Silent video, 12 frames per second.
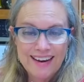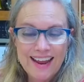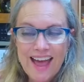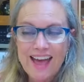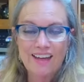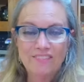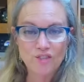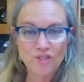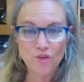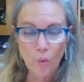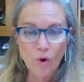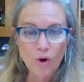that had the
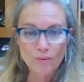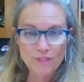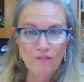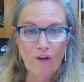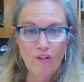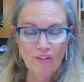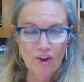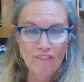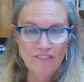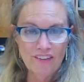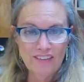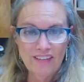door was falling
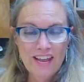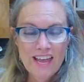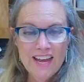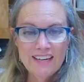off of it,